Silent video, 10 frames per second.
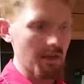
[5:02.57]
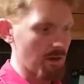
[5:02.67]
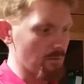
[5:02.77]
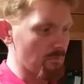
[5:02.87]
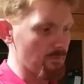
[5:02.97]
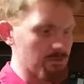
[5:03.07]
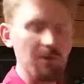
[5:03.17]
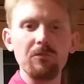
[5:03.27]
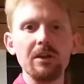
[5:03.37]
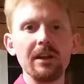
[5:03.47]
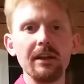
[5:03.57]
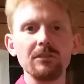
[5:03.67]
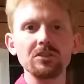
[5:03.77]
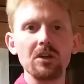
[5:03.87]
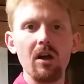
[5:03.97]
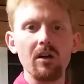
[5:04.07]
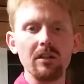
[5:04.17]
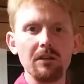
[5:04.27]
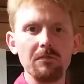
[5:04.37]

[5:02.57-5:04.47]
Uh, feel free to give us a call